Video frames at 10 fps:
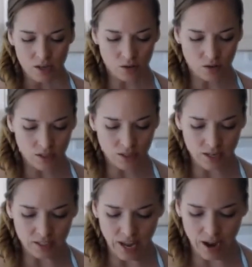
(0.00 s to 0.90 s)
So these
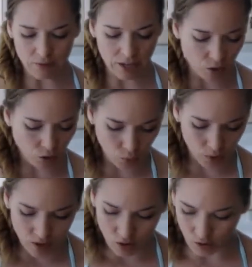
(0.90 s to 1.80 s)
guys, I have like
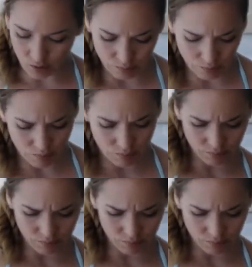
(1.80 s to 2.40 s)
two